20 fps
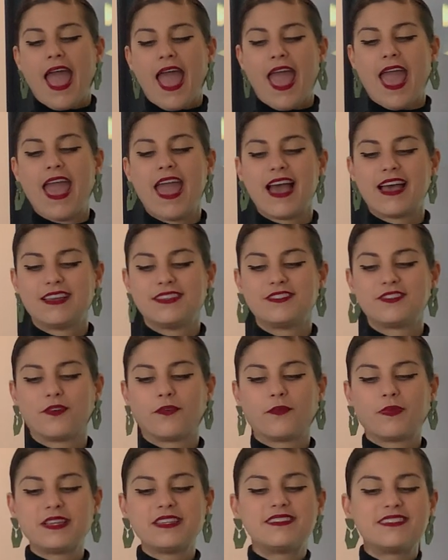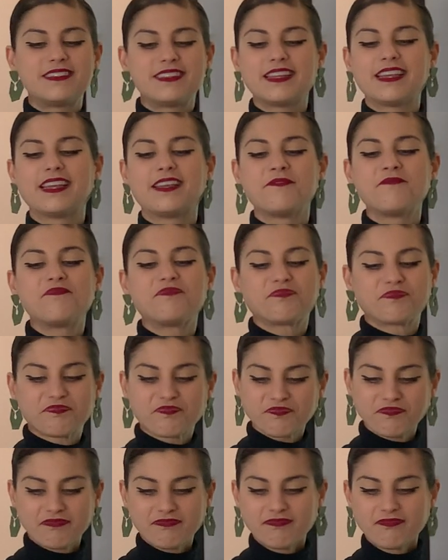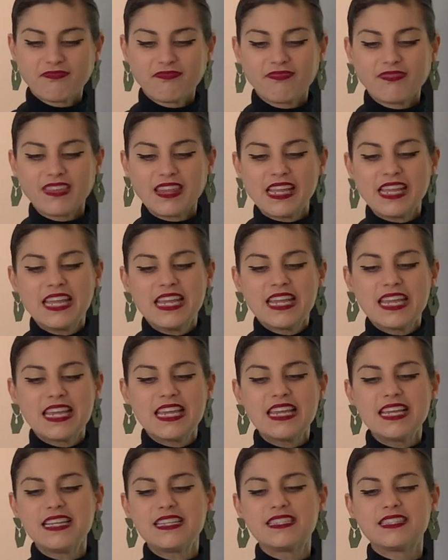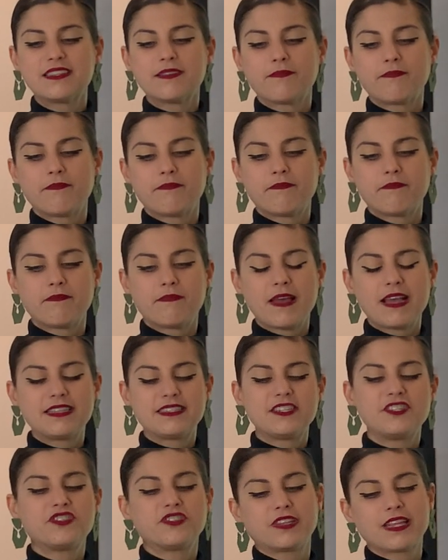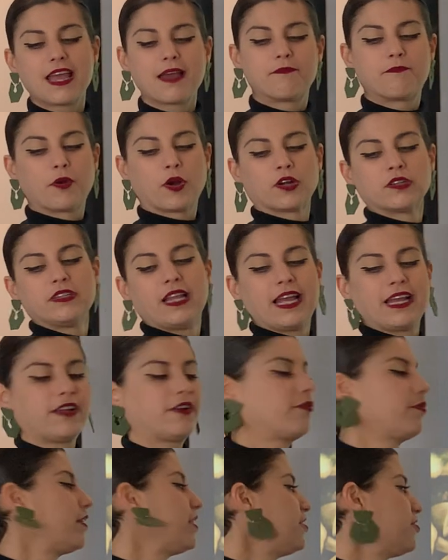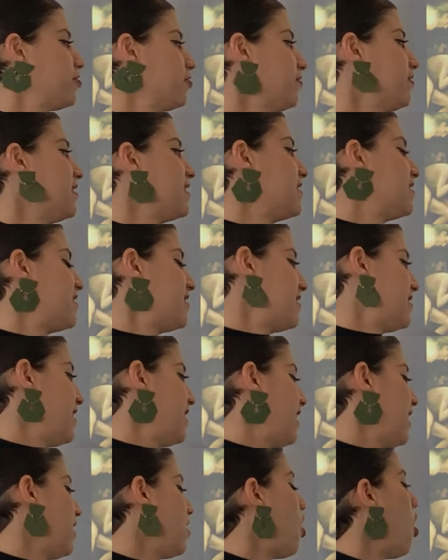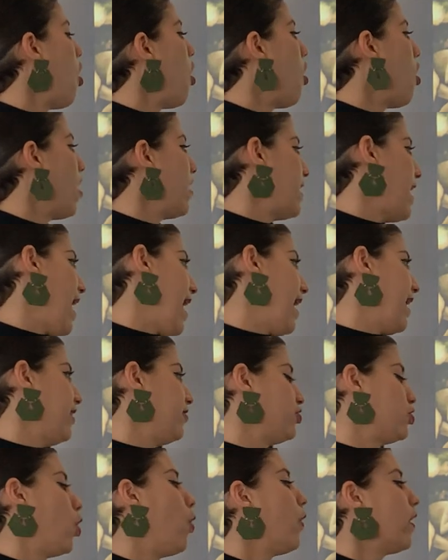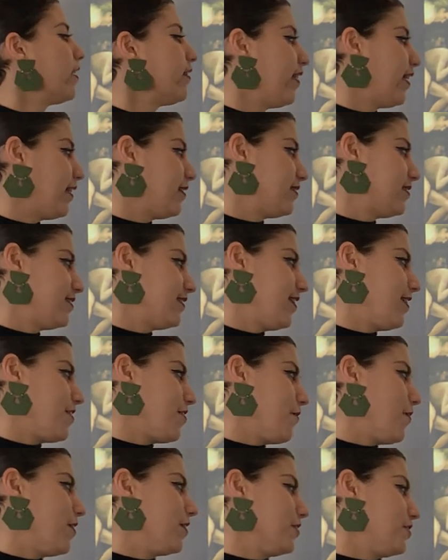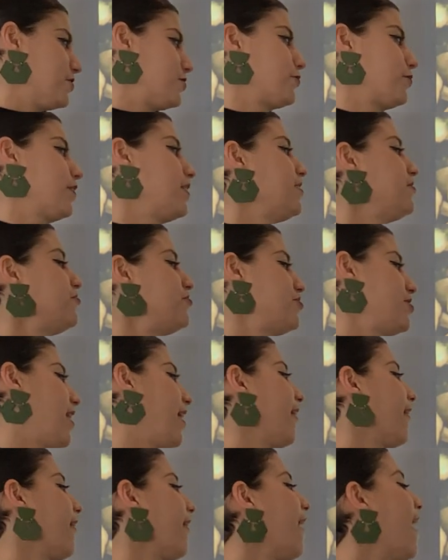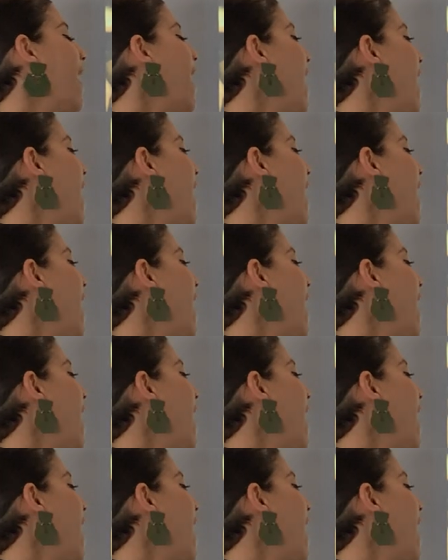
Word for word: and we see he's essentially a bird-like creature that's sitting on a toilet, you know, a latrine chair.